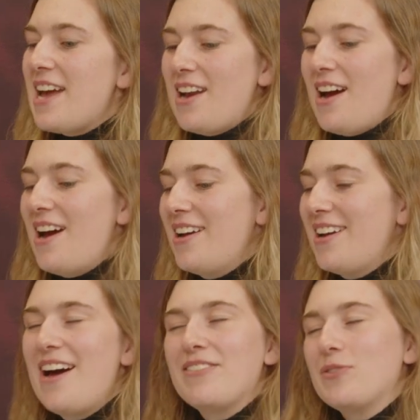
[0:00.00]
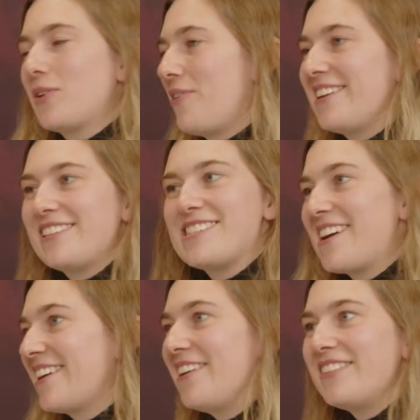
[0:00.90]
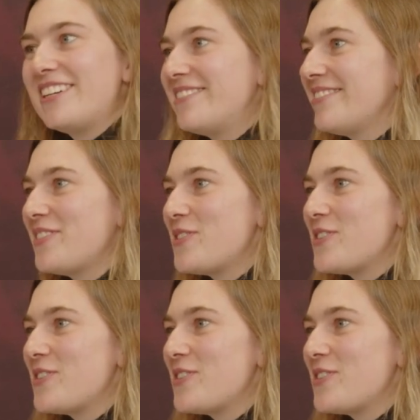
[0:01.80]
and I haven't regretted a second of it. So